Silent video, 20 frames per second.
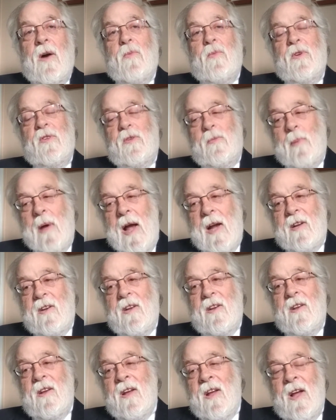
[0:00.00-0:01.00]

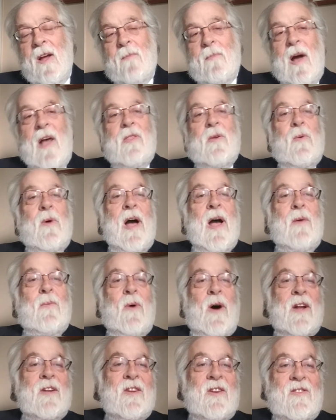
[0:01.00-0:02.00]
respected. By the way, I
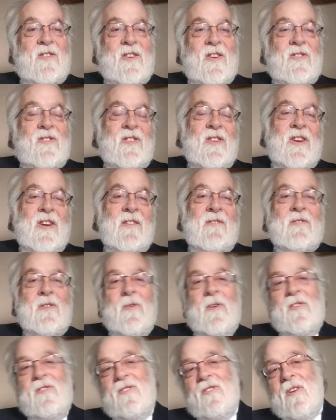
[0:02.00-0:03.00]
want to just give
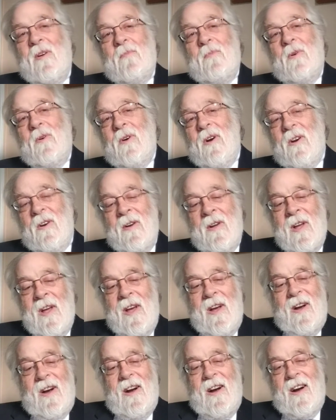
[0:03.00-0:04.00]
you a similar
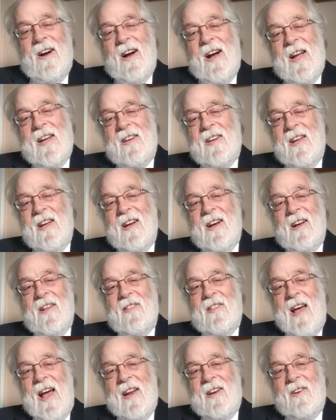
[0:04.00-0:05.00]
idea
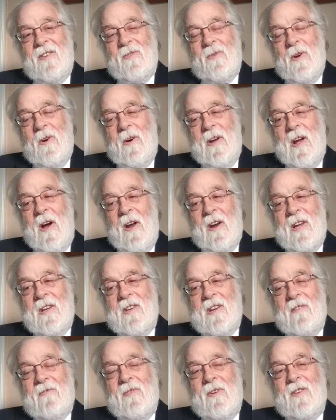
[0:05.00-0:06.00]
that is really on a
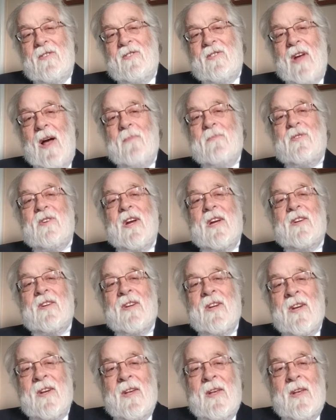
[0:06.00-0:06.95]
different subject.